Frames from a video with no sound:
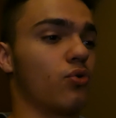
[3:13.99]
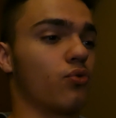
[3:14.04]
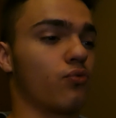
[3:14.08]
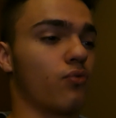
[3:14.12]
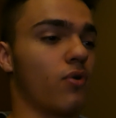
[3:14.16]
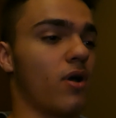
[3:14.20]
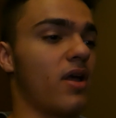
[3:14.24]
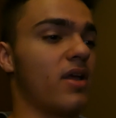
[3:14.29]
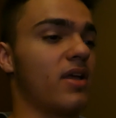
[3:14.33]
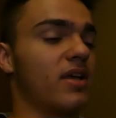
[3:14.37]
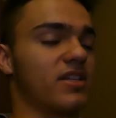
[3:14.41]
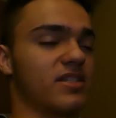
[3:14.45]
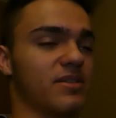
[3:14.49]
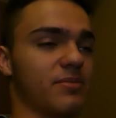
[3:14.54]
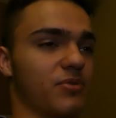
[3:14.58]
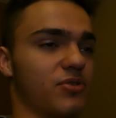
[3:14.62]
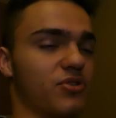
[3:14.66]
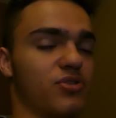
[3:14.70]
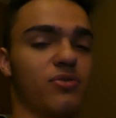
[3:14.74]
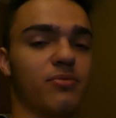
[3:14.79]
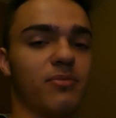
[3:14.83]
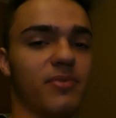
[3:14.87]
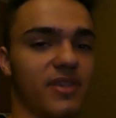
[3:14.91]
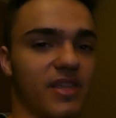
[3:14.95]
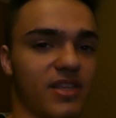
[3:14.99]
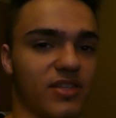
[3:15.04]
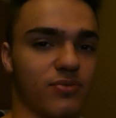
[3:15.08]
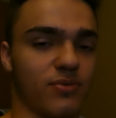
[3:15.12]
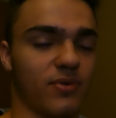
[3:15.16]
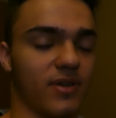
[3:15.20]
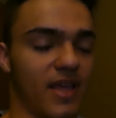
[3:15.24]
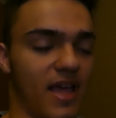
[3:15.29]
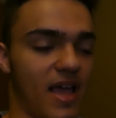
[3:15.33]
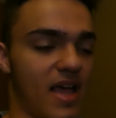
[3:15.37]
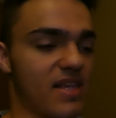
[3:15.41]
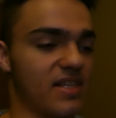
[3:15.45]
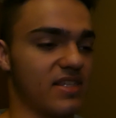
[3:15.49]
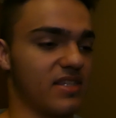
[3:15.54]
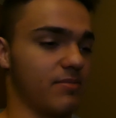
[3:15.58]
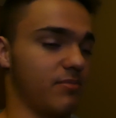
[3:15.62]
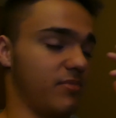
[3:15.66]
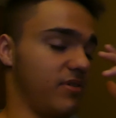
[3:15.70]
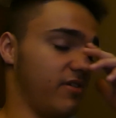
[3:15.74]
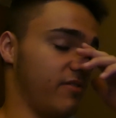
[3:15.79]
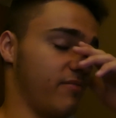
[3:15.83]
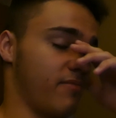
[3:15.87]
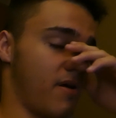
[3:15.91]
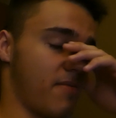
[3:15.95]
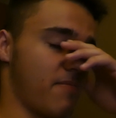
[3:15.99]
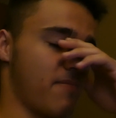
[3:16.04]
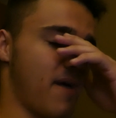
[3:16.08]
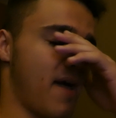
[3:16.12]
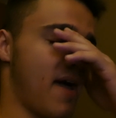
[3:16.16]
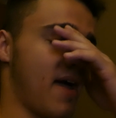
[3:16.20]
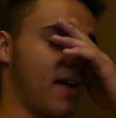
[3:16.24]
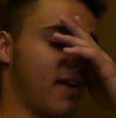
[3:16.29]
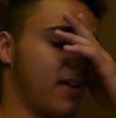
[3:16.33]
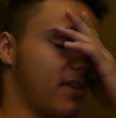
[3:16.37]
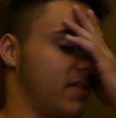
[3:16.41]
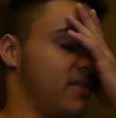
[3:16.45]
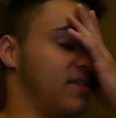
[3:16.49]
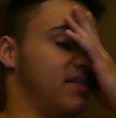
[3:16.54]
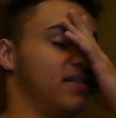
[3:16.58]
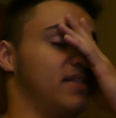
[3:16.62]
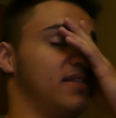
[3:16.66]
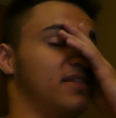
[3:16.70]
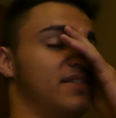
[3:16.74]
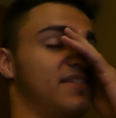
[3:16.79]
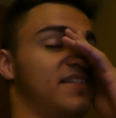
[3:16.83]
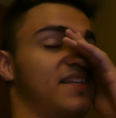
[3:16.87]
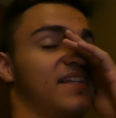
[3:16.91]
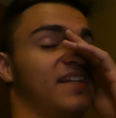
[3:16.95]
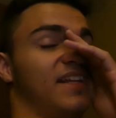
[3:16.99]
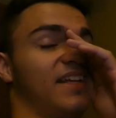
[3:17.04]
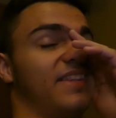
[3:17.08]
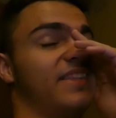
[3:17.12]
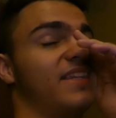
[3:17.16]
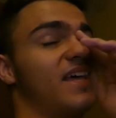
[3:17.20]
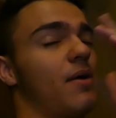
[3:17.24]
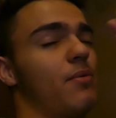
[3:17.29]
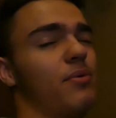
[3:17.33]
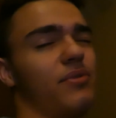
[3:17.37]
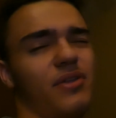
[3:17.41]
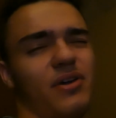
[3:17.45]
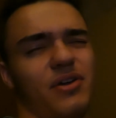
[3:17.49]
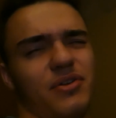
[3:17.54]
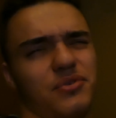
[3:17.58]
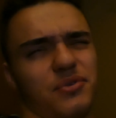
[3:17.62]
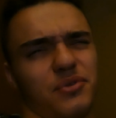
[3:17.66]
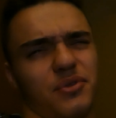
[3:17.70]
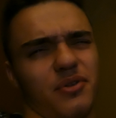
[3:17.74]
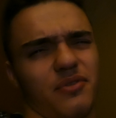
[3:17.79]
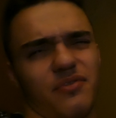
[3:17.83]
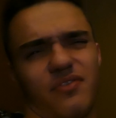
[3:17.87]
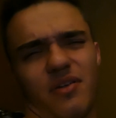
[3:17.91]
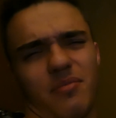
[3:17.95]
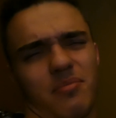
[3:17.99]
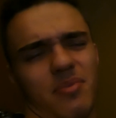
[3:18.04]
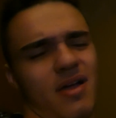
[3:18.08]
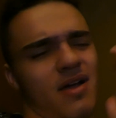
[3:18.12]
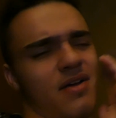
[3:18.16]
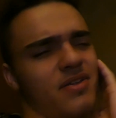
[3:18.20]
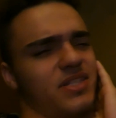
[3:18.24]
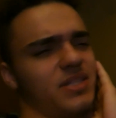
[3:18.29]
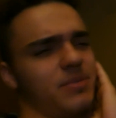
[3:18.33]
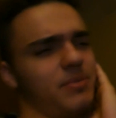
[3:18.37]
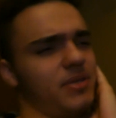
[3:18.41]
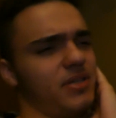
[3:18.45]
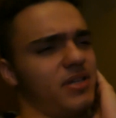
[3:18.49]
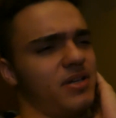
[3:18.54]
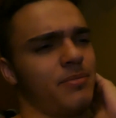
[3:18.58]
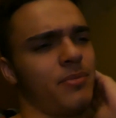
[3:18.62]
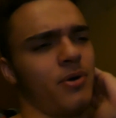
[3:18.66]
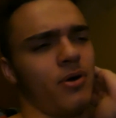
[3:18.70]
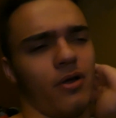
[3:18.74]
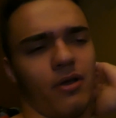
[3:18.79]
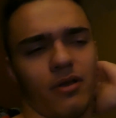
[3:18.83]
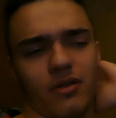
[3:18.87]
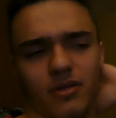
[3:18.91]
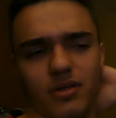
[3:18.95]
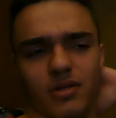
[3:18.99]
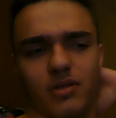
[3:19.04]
right, because I'm assuming that's what it has to be if my back did like that with 135 pounds. I mean, come on.